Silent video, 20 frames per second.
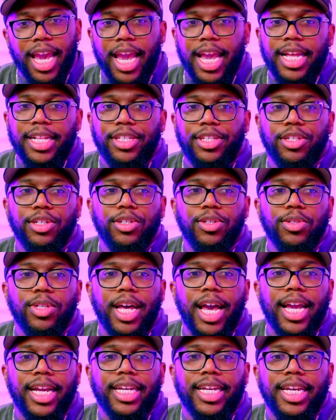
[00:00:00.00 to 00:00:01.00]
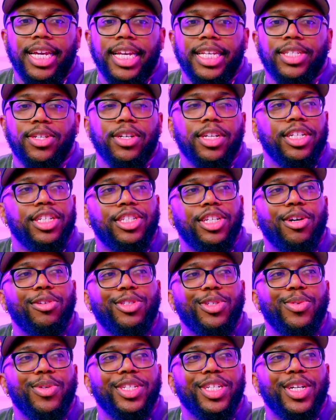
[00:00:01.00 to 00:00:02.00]
And two, like, it's going to show
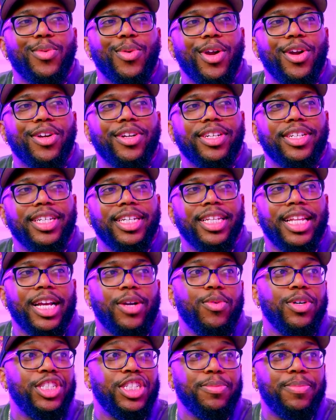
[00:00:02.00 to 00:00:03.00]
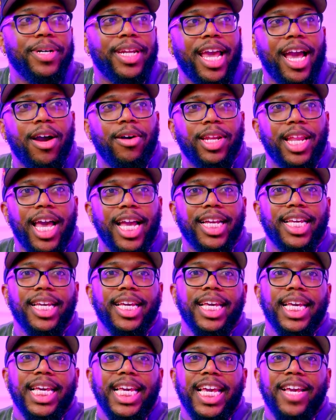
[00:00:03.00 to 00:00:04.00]
too in your work and like what you put out. Like,
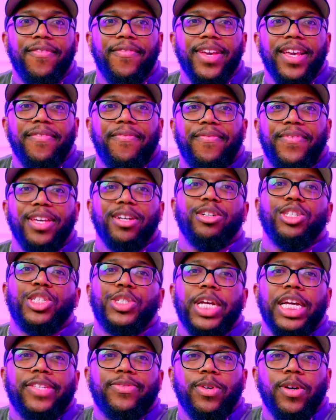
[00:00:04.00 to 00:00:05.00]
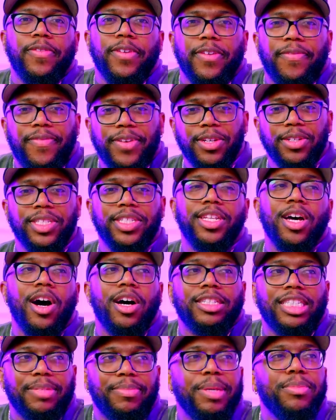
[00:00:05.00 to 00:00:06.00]
if it feels stressful, if it feels daunting,